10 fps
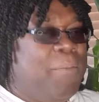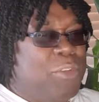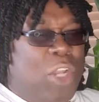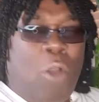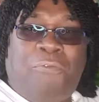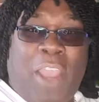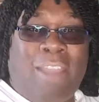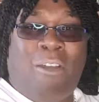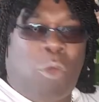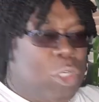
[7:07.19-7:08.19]
you know,
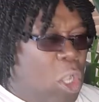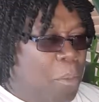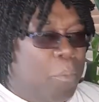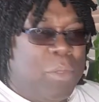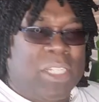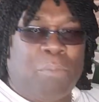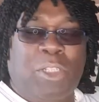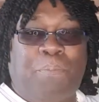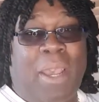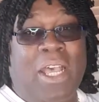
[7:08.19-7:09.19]
Pharaoh would come up with some
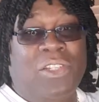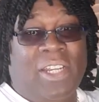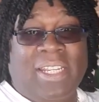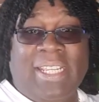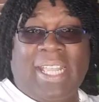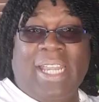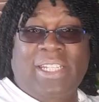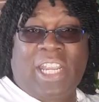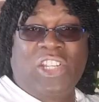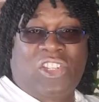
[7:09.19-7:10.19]
spells and
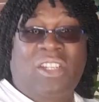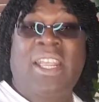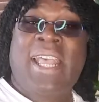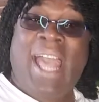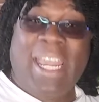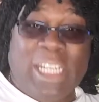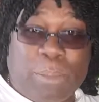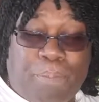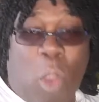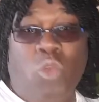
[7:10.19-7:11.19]
incantation and his
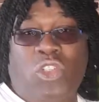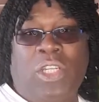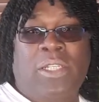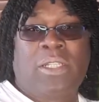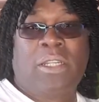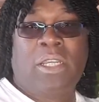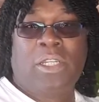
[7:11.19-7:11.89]
potions